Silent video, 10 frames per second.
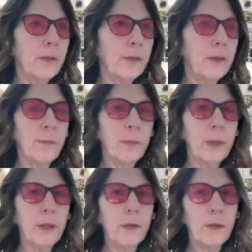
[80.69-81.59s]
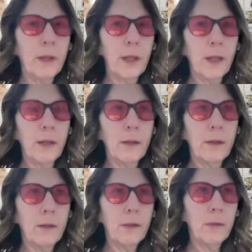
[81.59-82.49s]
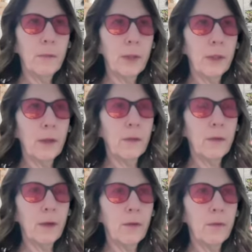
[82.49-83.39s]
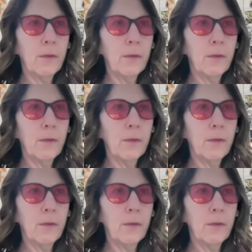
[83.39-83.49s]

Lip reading: shouldn't even be here today because of.